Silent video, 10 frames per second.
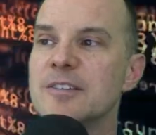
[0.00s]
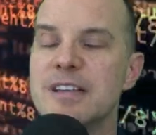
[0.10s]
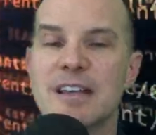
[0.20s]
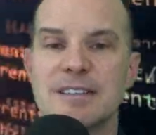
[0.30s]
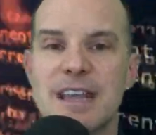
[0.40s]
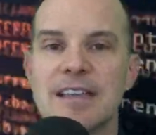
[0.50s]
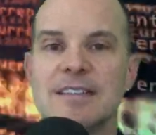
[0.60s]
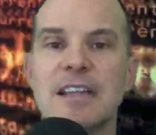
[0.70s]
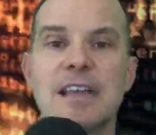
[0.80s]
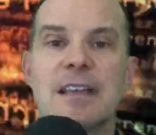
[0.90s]

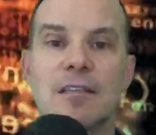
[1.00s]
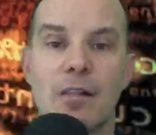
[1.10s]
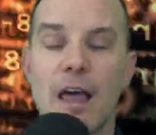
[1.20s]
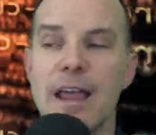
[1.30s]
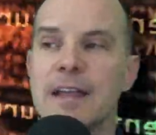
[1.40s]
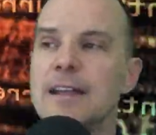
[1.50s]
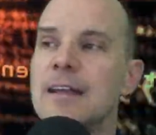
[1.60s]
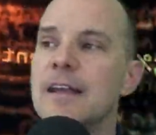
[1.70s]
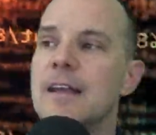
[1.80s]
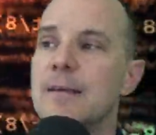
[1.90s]
CSS, and the like,
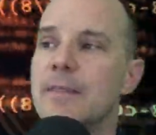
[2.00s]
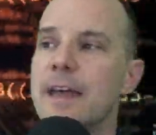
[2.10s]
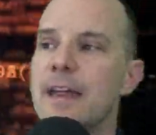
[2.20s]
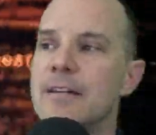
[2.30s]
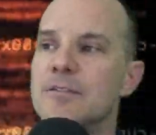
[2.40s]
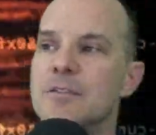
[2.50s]
then